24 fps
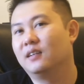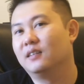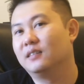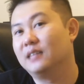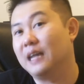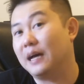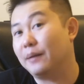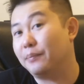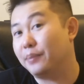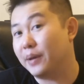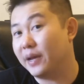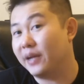
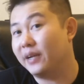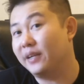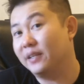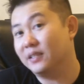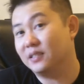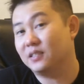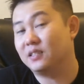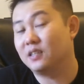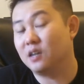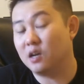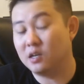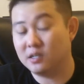that paint
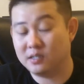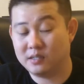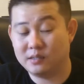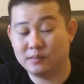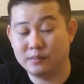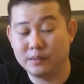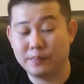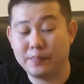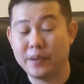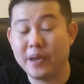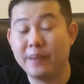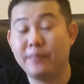is
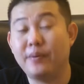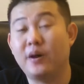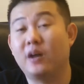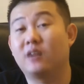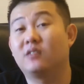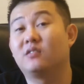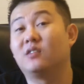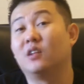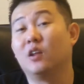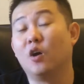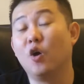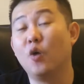the paint pot
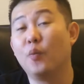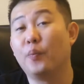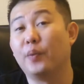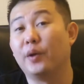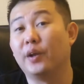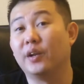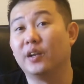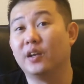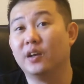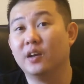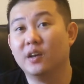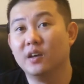is still
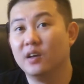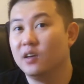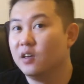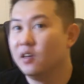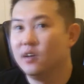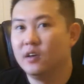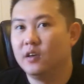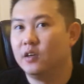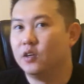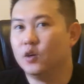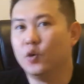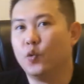open,
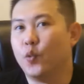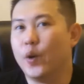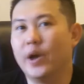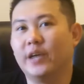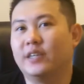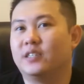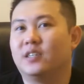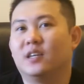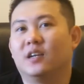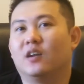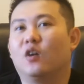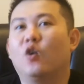you
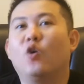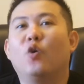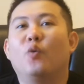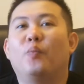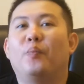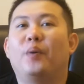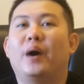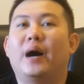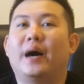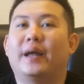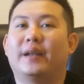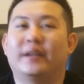wasted a whole
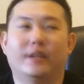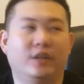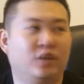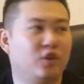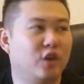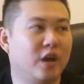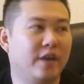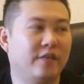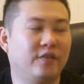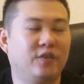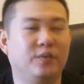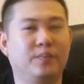pot and
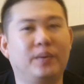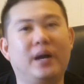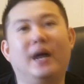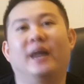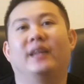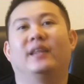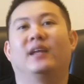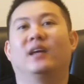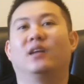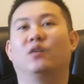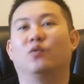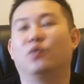you have to buy
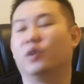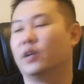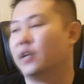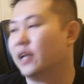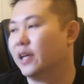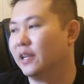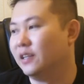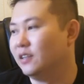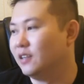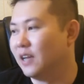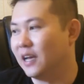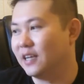another one.
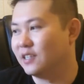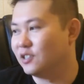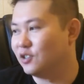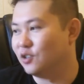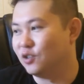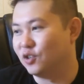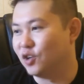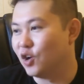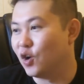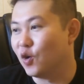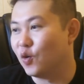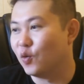And as
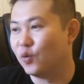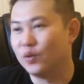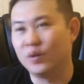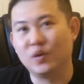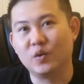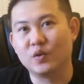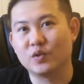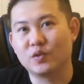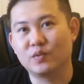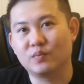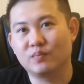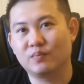you know,
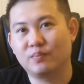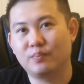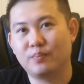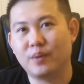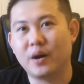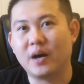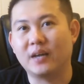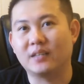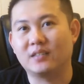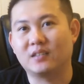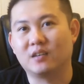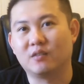those
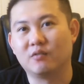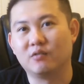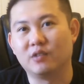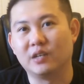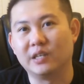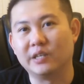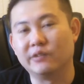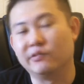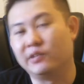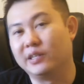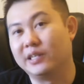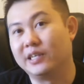pots are
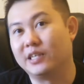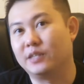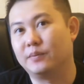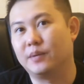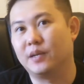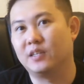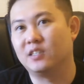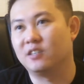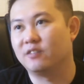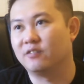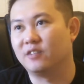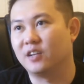really, really
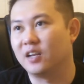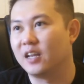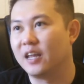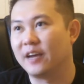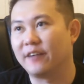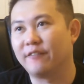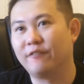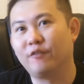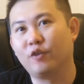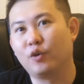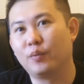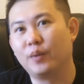expensive. They're
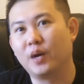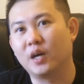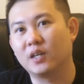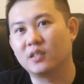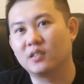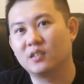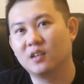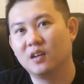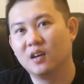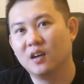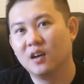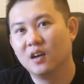like
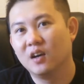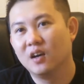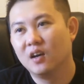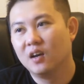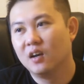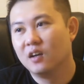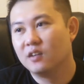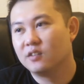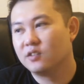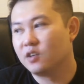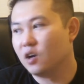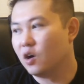$4.
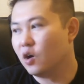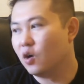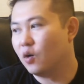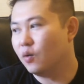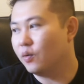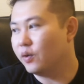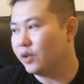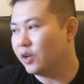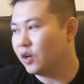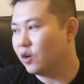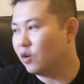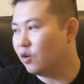
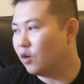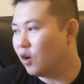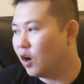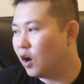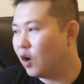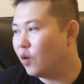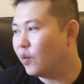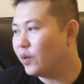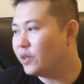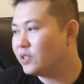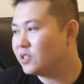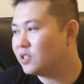So, you know,
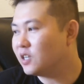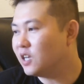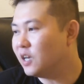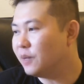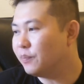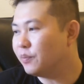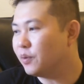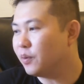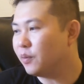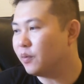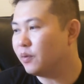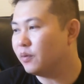always
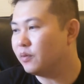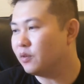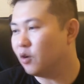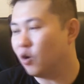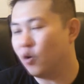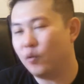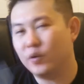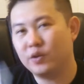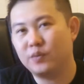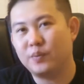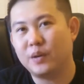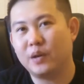paint
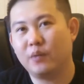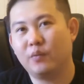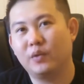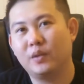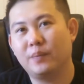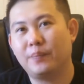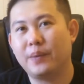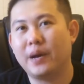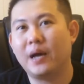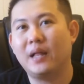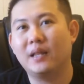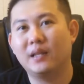with
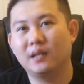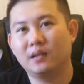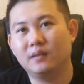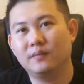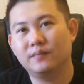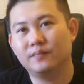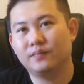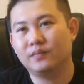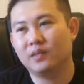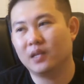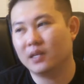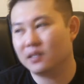a palette.
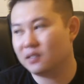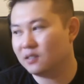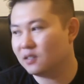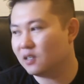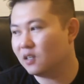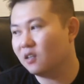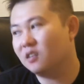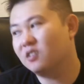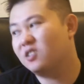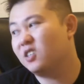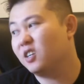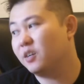That's
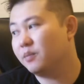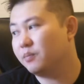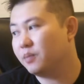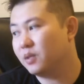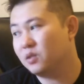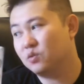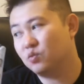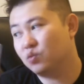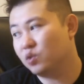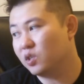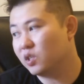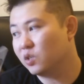another tip.
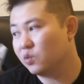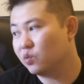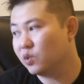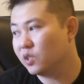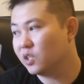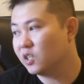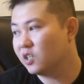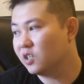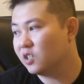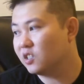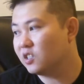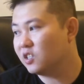It's really,
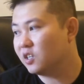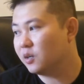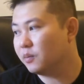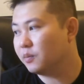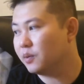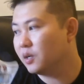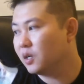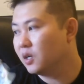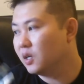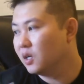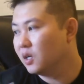really good tip.